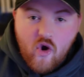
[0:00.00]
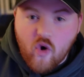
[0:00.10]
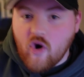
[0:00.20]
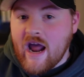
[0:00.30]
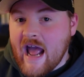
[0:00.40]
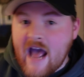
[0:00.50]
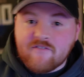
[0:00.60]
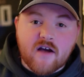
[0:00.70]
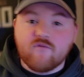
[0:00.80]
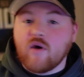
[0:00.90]
or
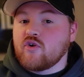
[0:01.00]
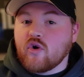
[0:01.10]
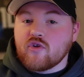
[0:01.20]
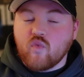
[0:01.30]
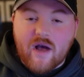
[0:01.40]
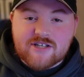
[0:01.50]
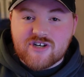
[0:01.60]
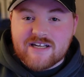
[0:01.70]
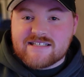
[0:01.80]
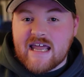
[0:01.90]
half of what
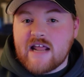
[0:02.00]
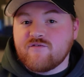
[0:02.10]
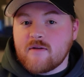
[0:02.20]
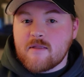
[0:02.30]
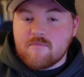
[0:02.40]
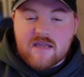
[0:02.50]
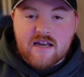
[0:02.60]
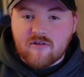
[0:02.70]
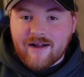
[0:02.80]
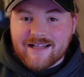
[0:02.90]
Northwestern is getting from the
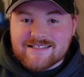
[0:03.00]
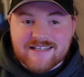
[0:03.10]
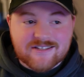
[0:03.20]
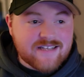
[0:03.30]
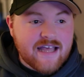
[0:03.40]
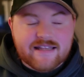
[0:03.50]
media rights deals.